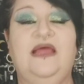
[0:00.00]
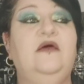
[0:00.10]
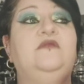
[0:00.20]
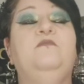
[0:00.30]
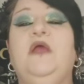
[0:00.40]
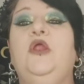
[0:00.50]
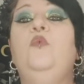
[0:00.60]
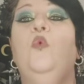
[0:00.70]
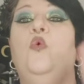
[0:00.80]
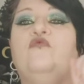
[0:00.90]
Can
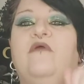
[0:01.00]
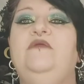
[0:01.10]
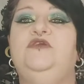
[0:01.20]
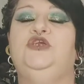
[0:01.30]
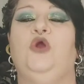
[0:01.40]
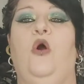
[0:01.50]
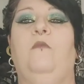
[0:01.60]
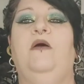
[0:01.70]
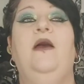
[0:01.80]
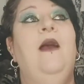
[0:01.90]
I walk around a shop